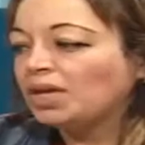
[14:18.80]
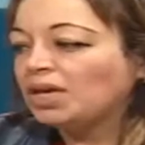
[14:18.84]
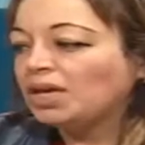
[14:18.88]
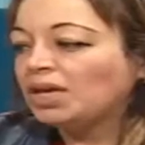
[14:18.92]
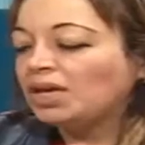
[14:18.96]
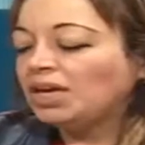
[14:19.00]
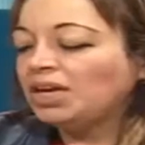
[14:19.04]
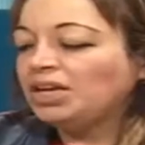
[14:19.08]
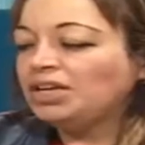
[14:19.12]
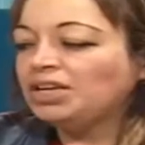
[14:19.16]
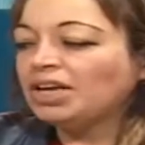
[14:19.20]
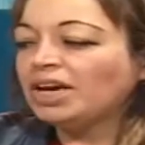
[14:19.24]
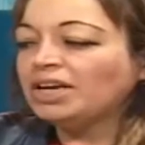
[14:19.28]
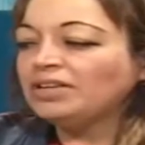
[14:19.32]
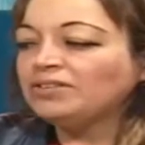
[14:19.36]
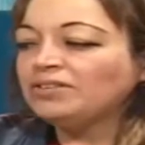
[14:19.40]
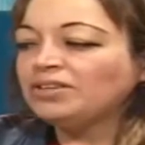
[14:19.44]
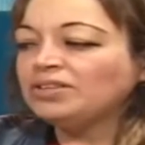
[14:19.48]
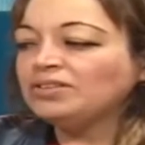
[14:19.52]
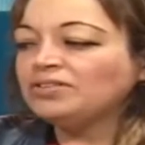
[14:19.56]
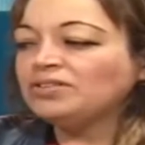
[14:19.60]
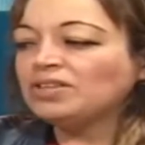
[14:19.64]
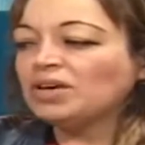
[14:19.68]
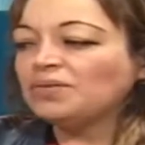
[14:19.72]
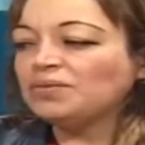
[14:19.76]
in
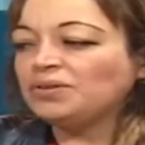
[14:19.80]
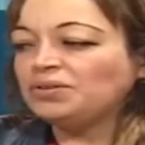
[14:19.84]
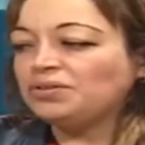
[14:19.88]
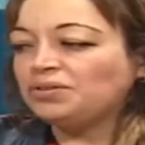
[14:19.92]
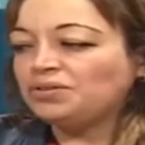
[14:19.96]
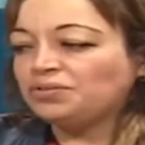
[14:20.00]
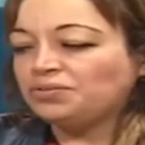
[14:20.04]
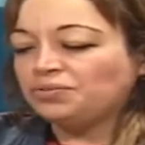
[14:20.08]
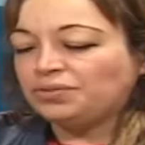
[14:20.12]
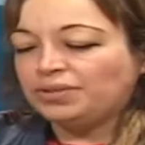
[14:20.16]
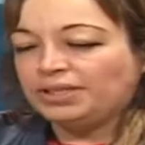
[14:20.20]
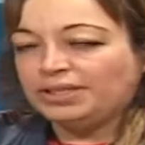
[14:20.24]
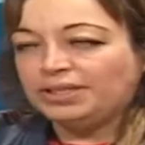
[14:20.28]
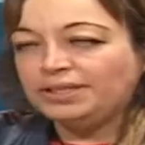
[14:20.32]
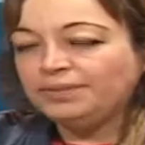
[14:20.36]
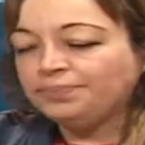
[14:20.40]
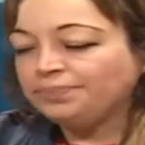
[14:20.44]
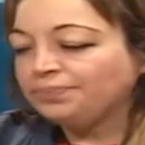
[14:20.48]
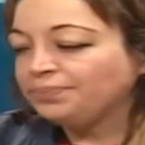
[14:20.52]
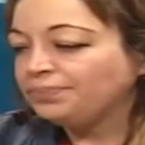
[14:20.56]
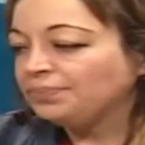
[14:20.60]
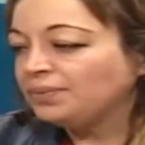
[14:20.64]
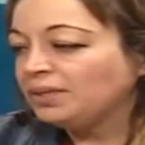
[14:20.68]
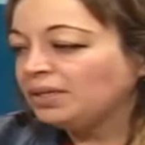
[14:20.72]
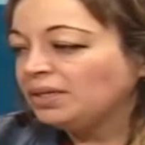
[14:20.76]
1973,
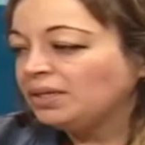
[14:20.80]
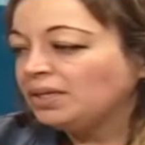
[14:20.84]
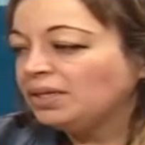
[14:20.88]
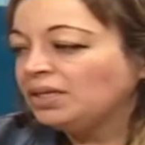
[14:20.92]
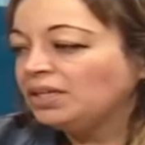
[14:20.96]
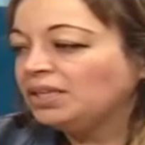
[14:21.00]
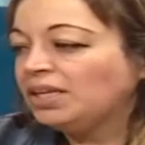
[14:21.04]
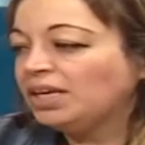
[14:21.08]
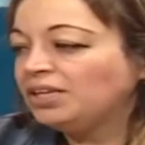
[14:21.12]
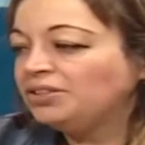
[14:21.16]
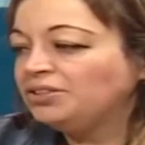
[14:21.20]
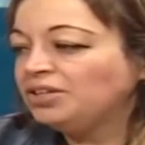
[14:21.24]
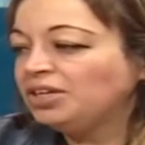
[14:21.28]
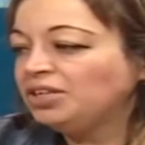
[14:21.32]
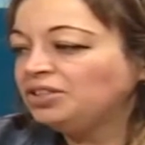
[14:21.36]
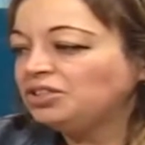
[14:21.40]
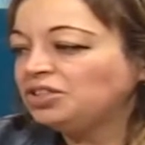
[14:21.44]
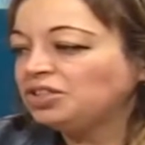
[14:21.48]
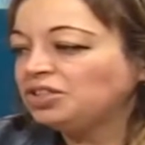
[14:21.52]
the Endangered